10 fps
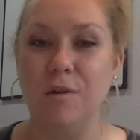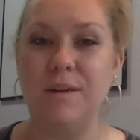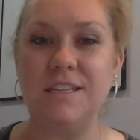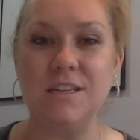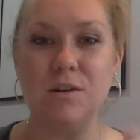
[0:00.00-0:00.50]
We
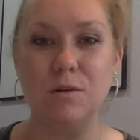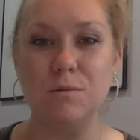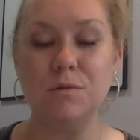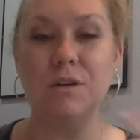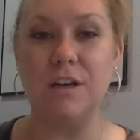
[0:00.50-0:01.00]
tend to
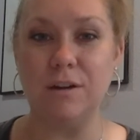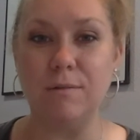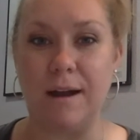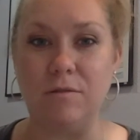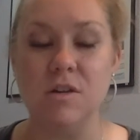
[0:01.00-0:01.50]
homeschool year
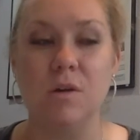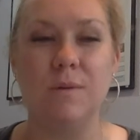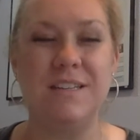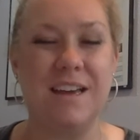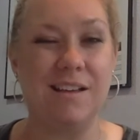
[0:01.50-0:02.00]
round.
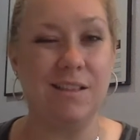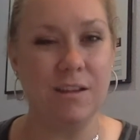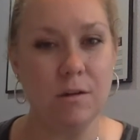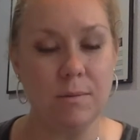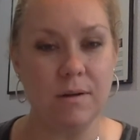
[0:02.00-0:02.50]
We take a
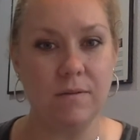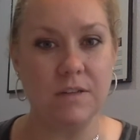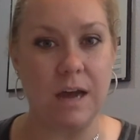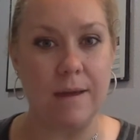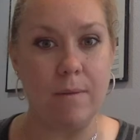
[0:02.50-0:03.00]
little bit of
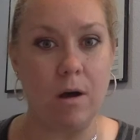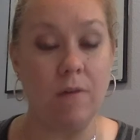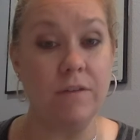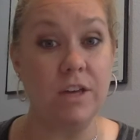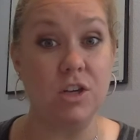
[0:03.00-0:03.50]
time
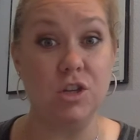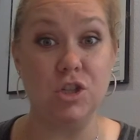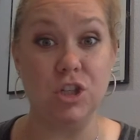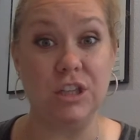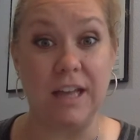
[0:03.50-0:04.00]
off in
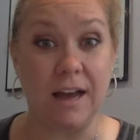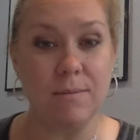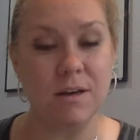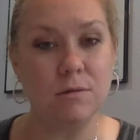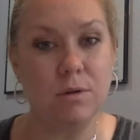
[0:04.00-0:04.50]
July
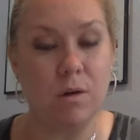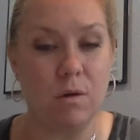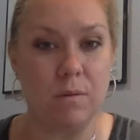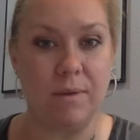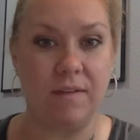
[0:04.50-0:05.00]
because we go
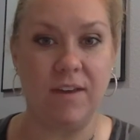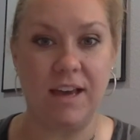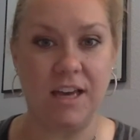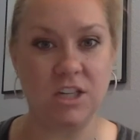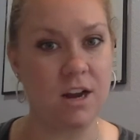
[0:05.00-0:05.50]
on a big
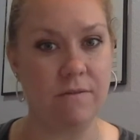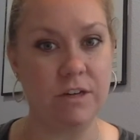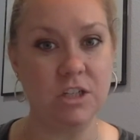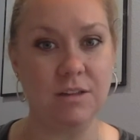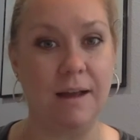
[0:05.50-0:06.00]
vacation
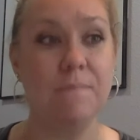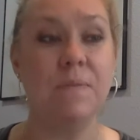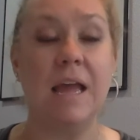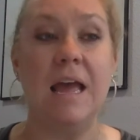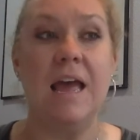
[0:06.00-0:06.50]
every July,
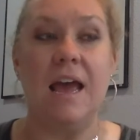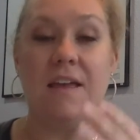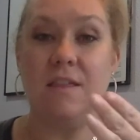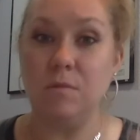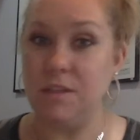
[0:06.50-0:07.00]

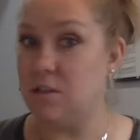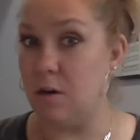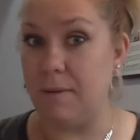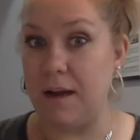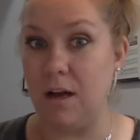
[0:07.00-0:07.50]
and then we start
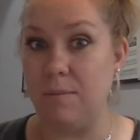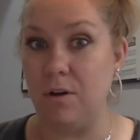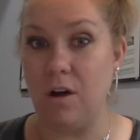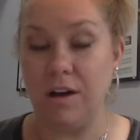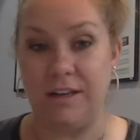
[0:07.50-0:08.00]
back up in
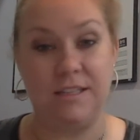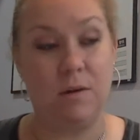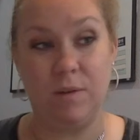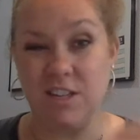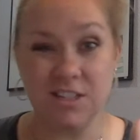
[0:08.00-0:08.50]
August, and
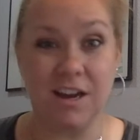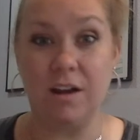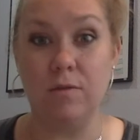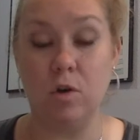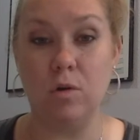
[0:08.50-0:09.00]
we just kind
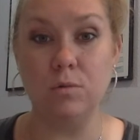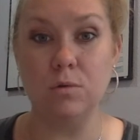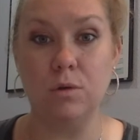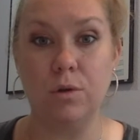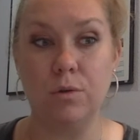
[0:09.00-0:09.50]
of
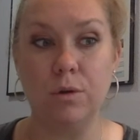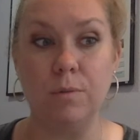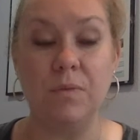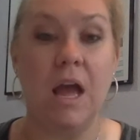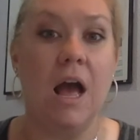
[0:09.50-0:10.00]
homeschool through.
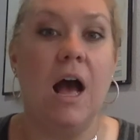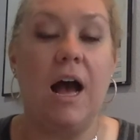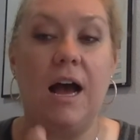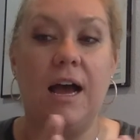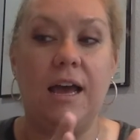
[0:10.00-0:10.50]

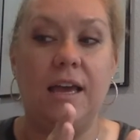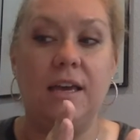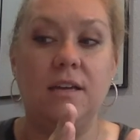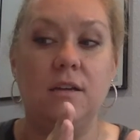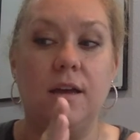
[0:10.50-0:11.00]

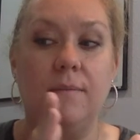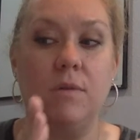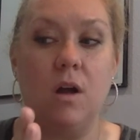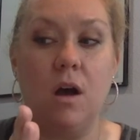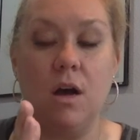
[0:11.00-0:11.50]
I am
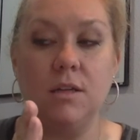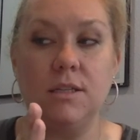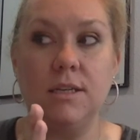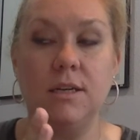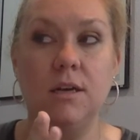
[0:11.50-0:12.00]

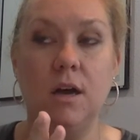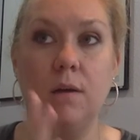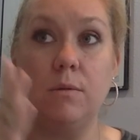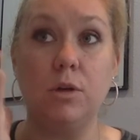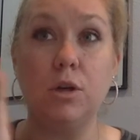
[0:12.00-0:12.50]
not
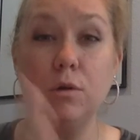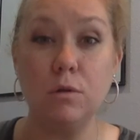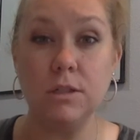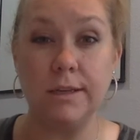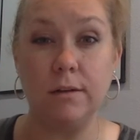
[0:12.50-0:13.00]
a huge
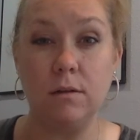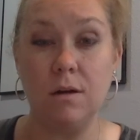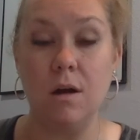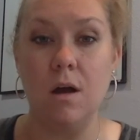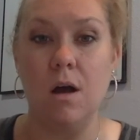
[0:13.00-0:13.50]
stickler
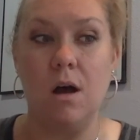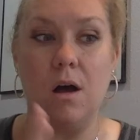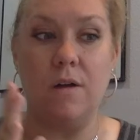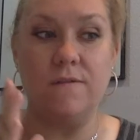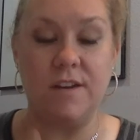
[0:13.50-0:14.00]

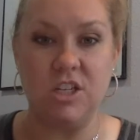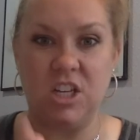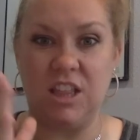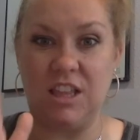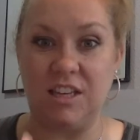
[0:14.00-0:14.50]
on
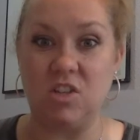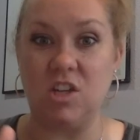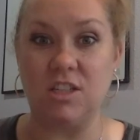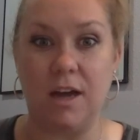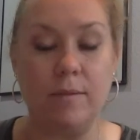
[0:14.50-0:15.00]
finishing things on
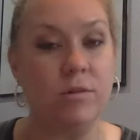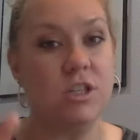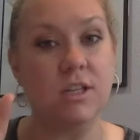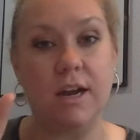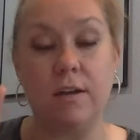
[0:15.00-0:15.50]
time. We
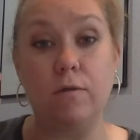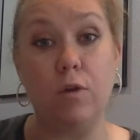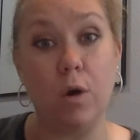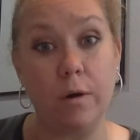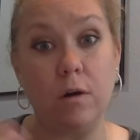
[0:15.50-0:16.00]
just kind of
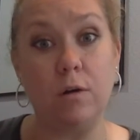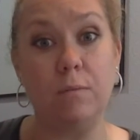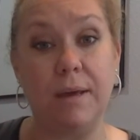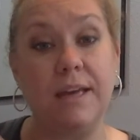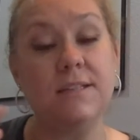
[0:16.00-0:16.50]
go at our own
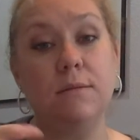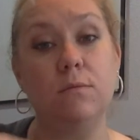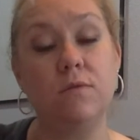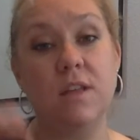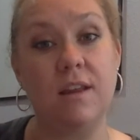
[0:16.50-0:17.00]
pace and
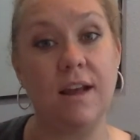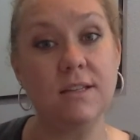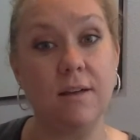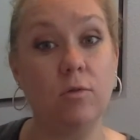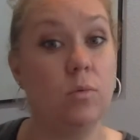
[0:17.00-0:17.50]
move to the next
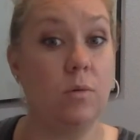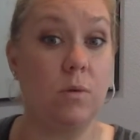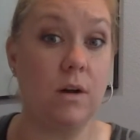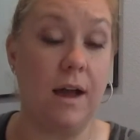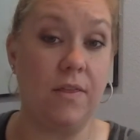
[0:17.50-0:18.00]
level when
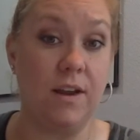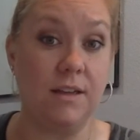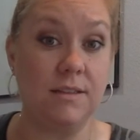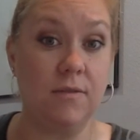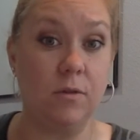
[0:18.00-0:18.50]
we're at the
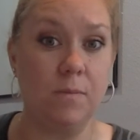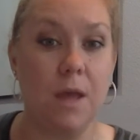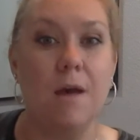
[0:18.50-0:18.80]
next level.